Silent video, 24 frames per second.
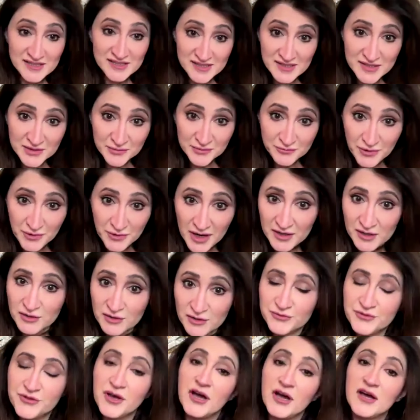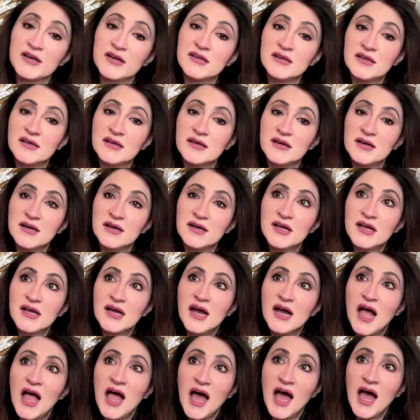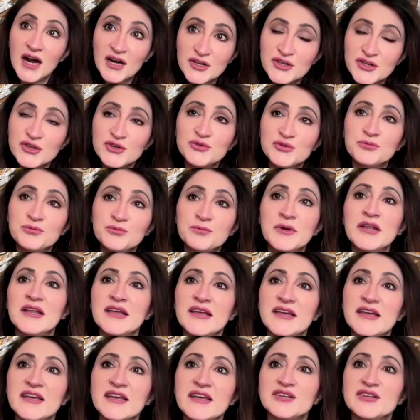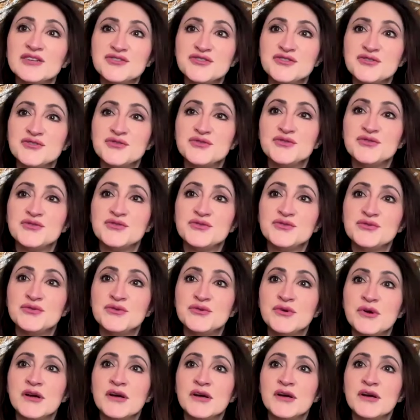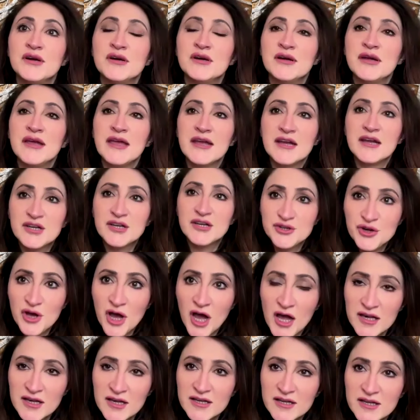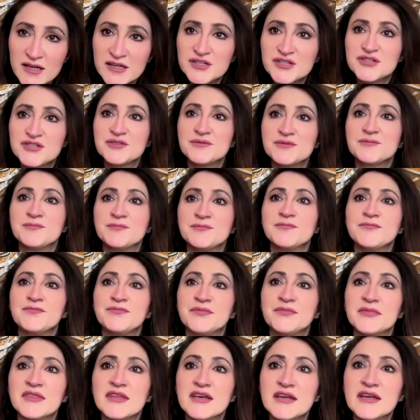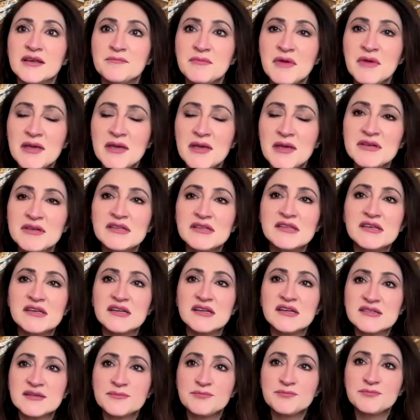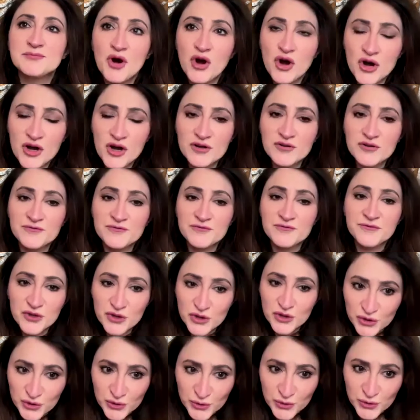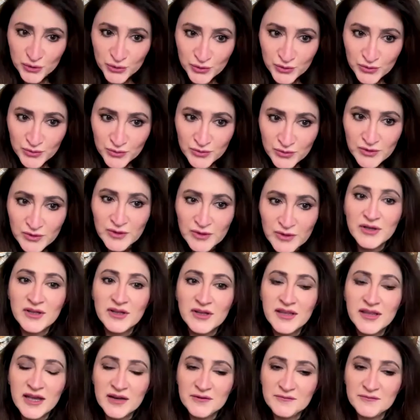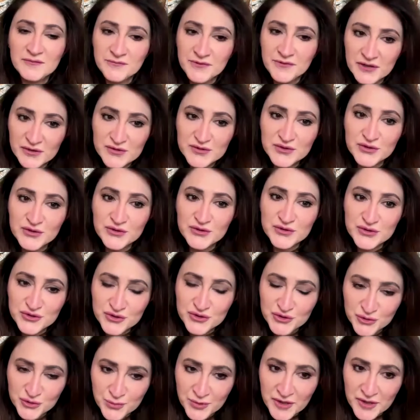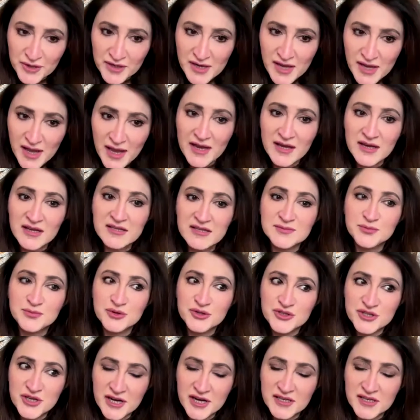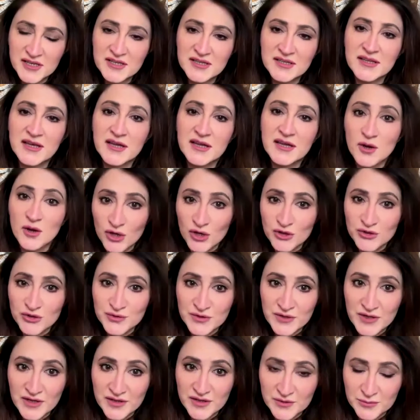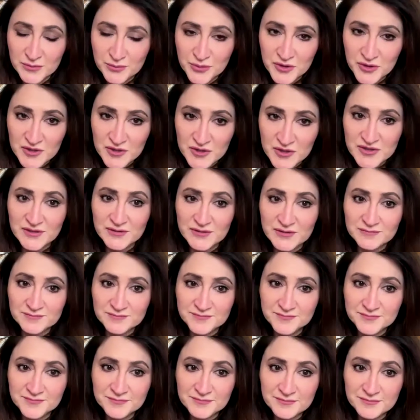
This is a radical thought. Are you willing to acknowledge that maybe there is a part of you that feels you're stupid and is projecting that onto the other person?